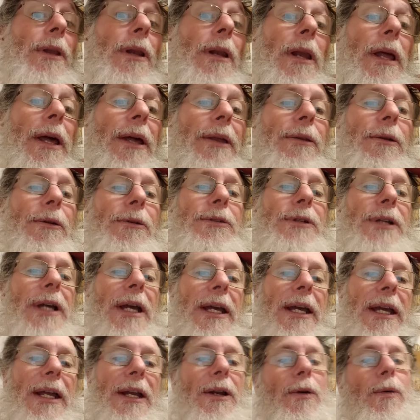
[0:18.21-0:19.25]
like they're
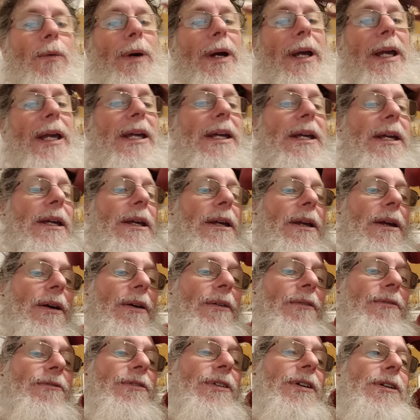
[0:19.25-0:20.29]
taking away
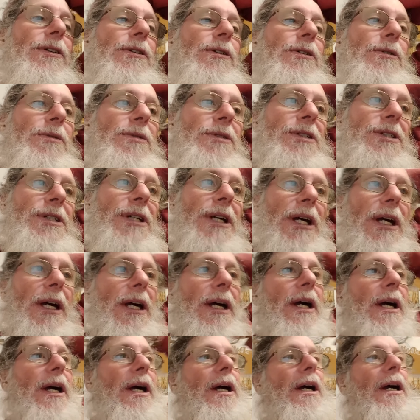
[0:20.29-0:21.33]
views,
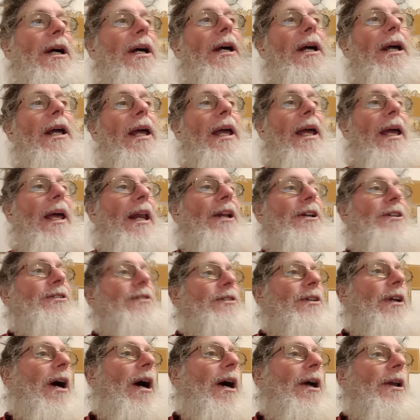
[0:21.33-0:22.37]
and it's
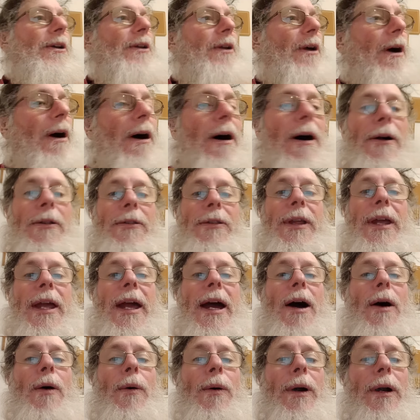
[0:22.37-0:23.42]
not on the
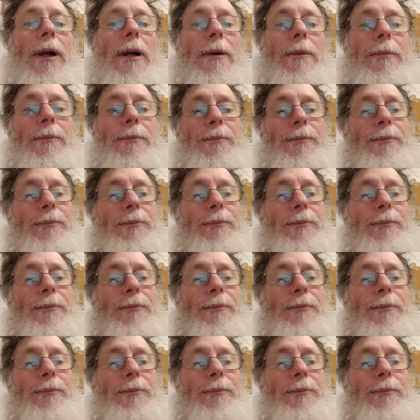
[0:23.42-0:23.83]
hour?